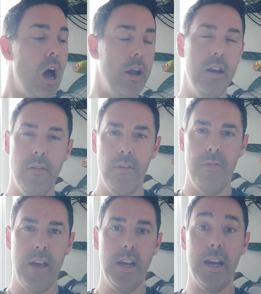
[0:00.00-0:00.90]
Another
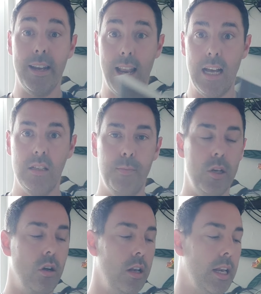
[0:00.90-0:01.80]
thing, and last but
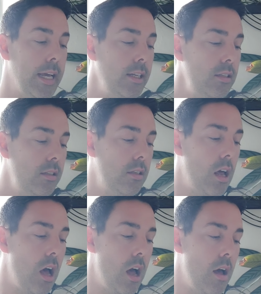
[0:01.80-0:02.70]
not least,
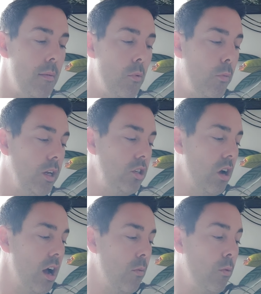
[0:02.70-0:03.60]
which
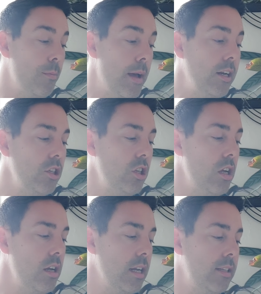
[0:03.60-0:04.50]
I will
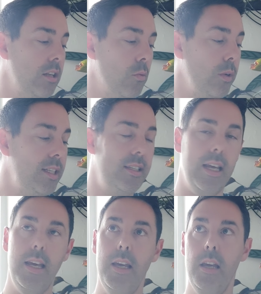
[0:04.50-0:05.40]
mention, is that we
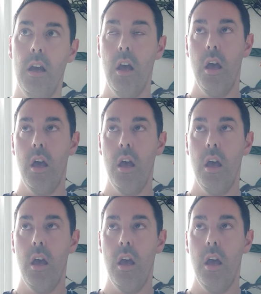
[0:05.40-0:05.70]
see